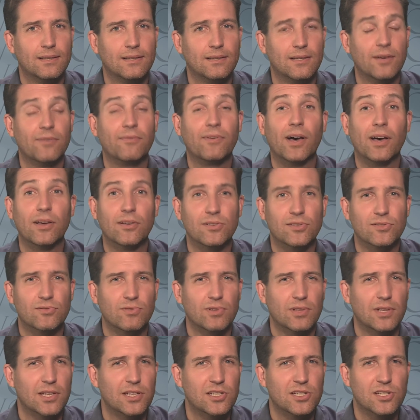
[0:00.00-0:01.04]
that values
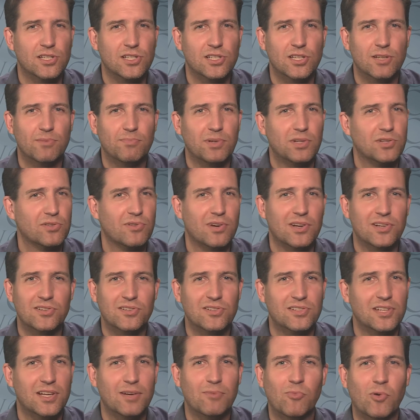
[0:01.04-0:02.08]
relationship and
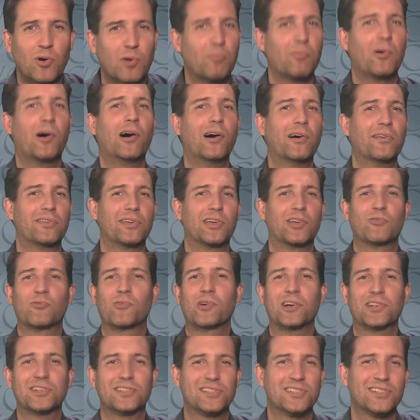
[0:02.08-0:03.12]
treasures them where moth and
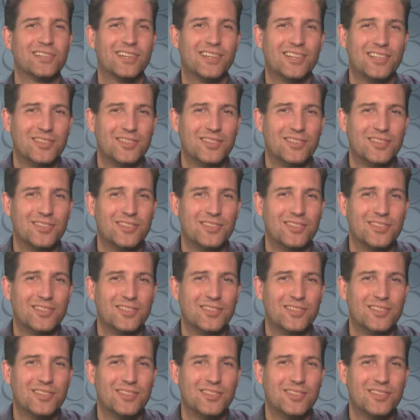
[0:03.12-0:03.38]
rust